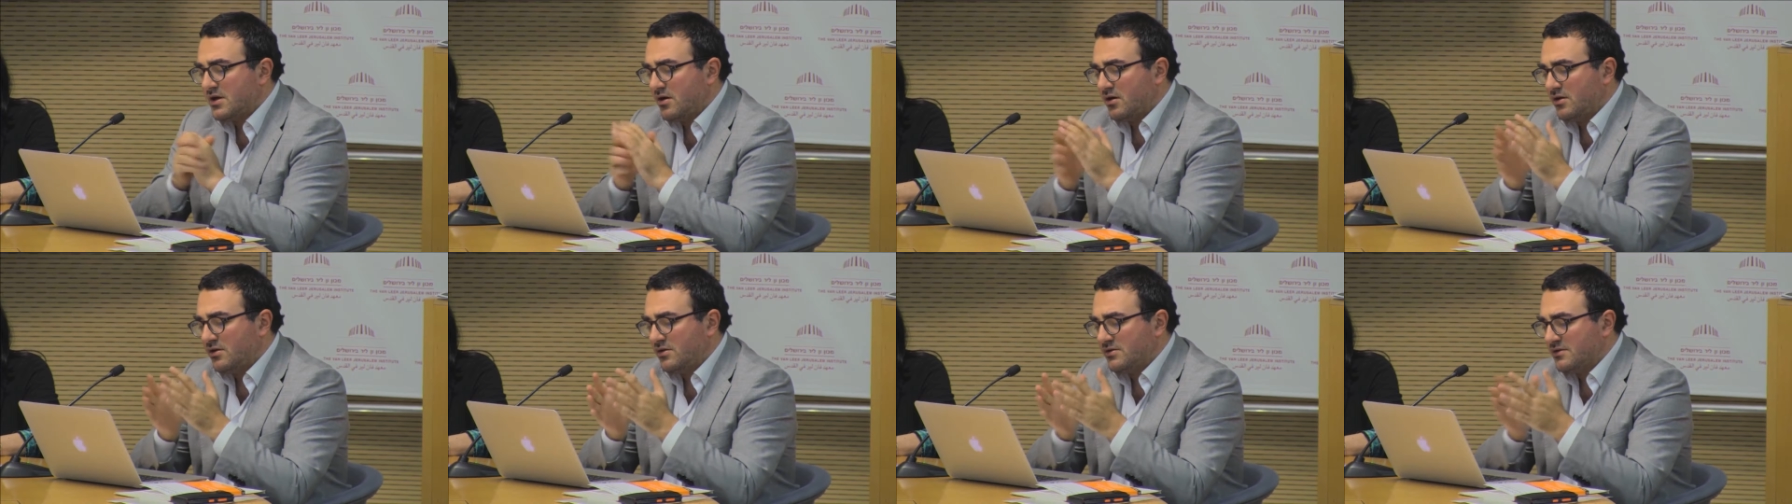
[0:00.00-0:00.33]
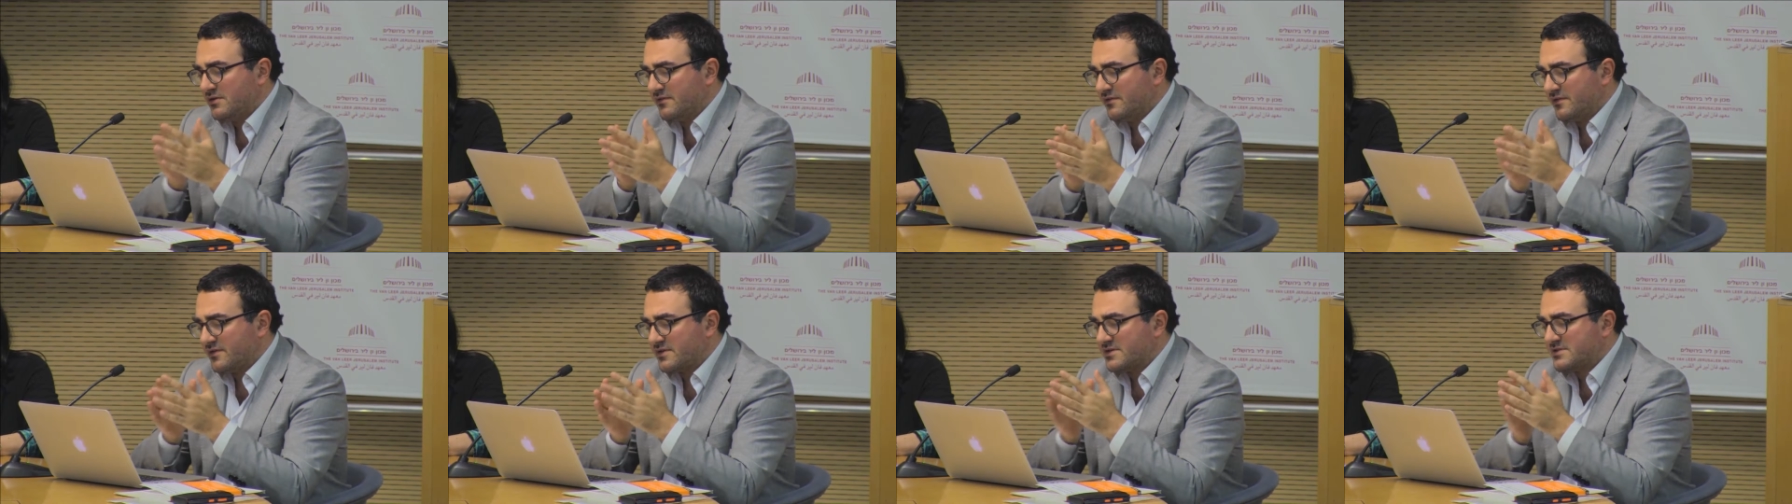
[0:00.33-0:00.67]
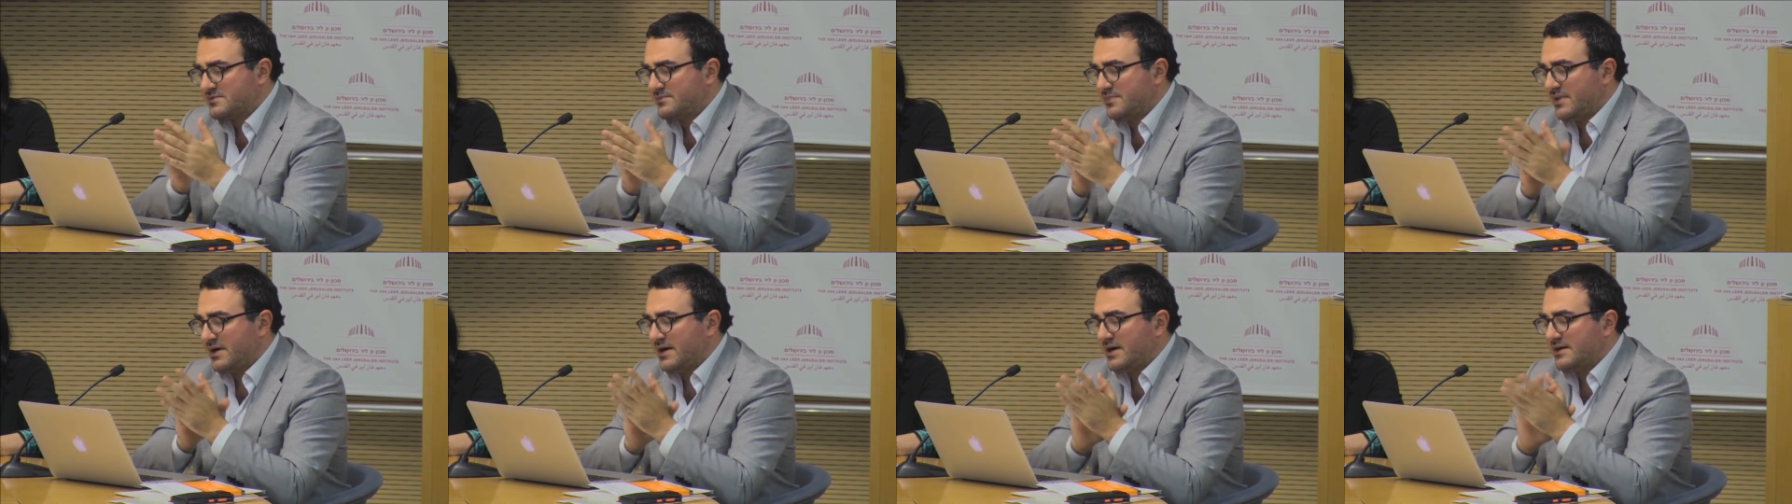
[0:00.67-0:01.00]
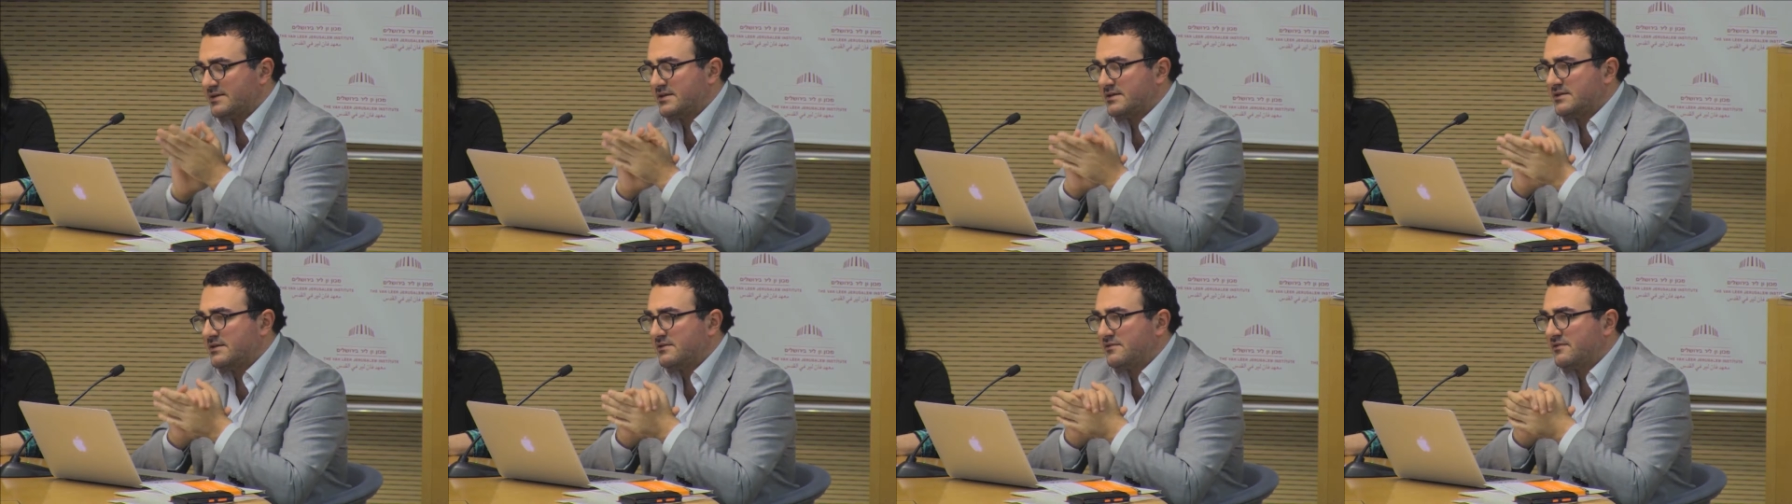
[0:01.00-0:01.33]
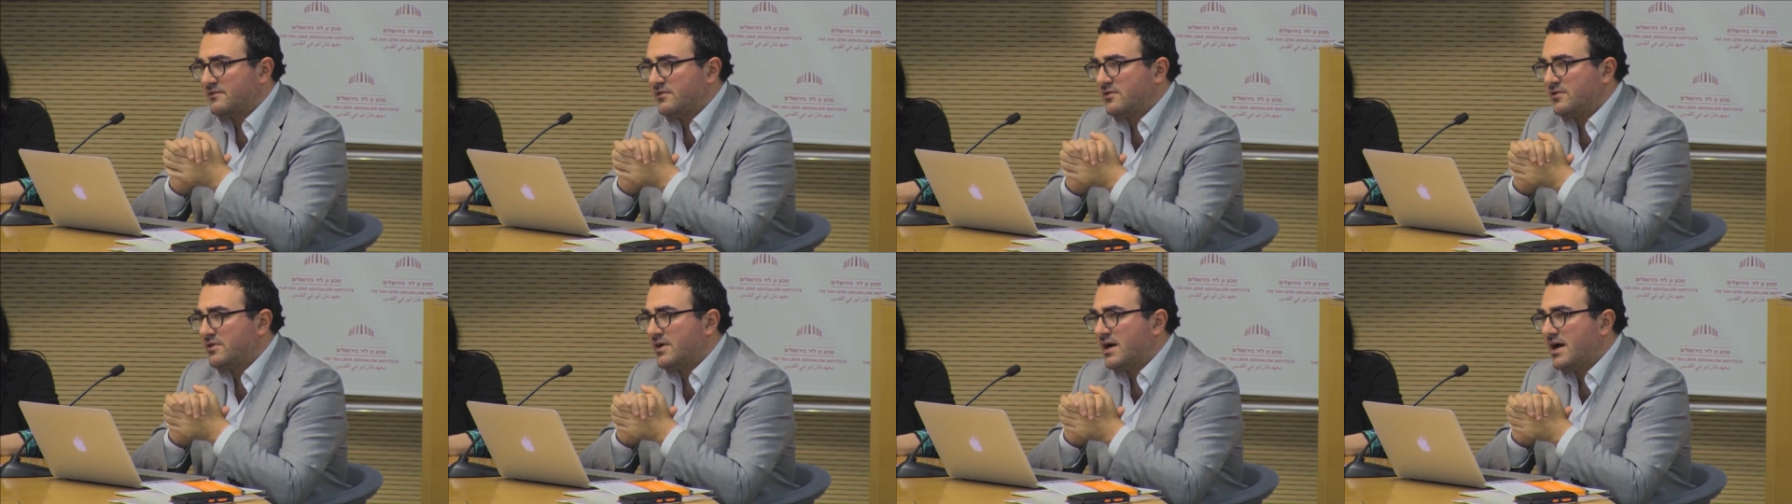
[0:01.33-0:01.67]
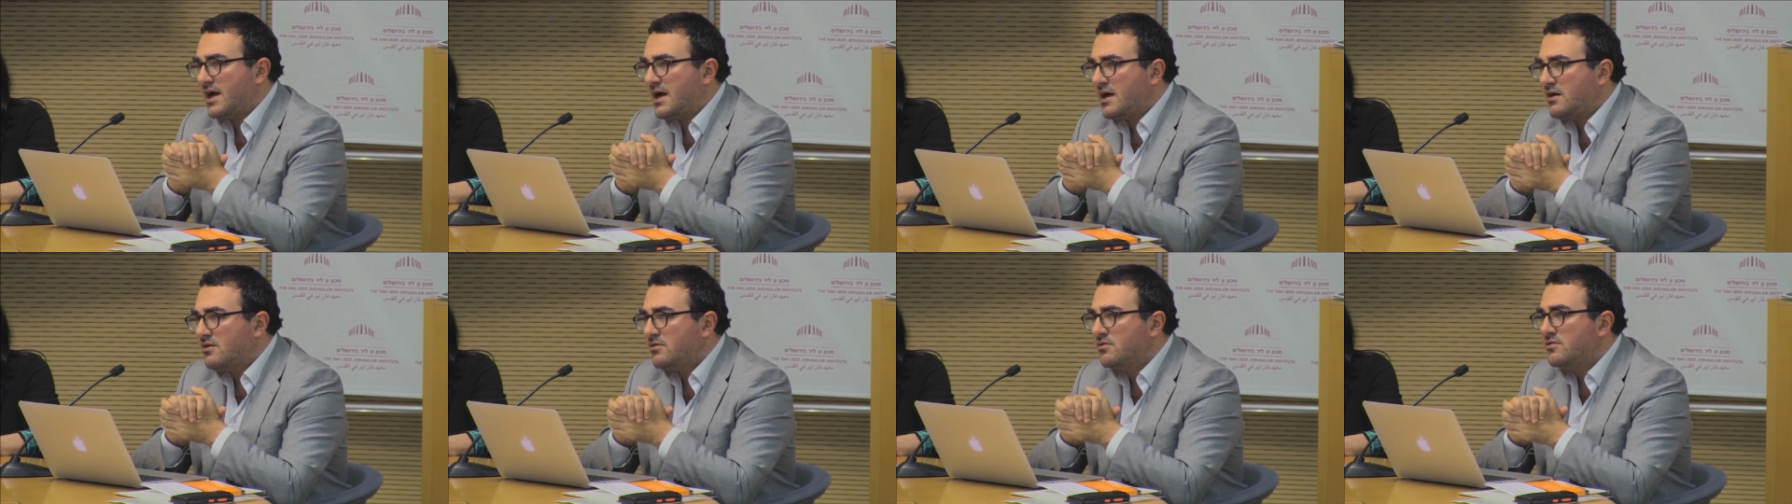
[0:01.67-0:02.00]
only on the first part, and therefore
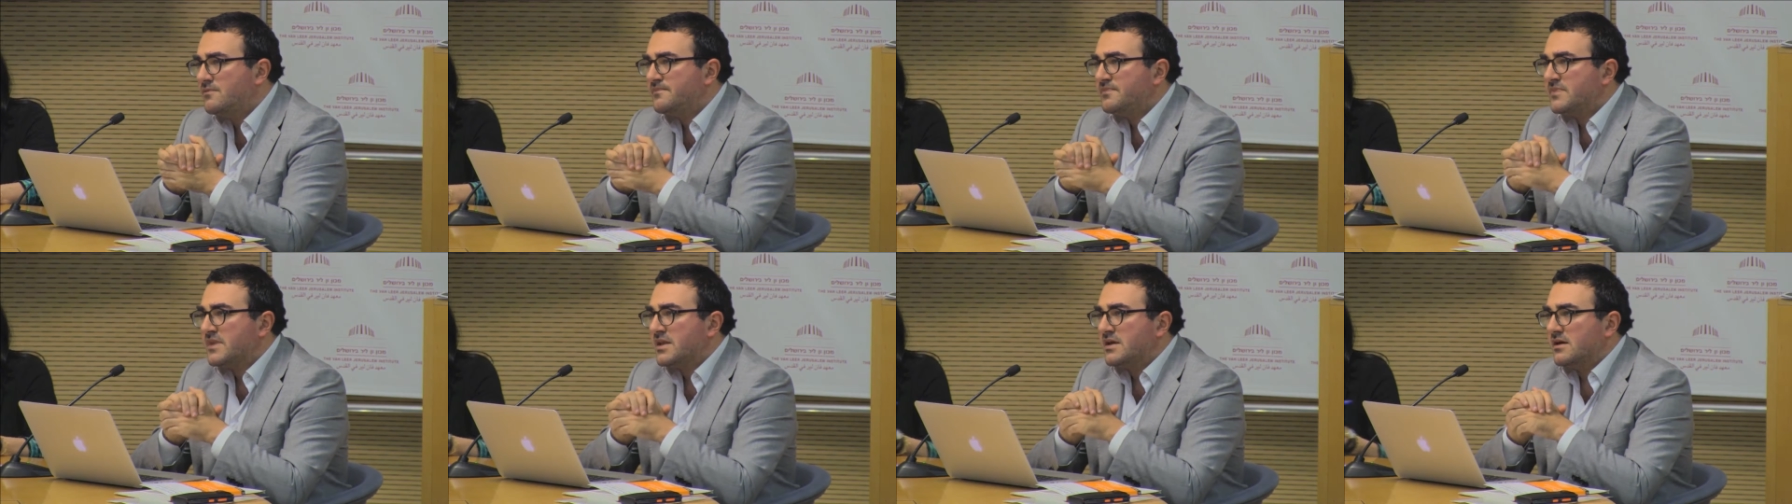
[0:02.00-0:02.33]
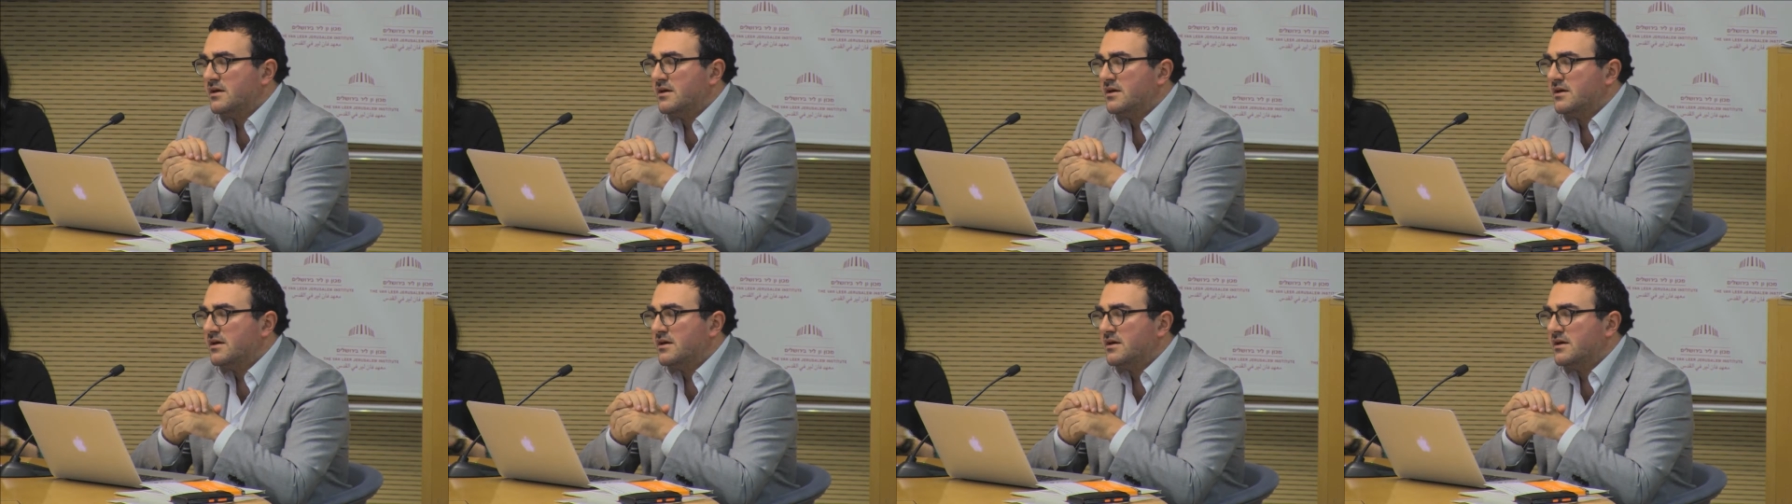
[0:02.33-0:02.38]
how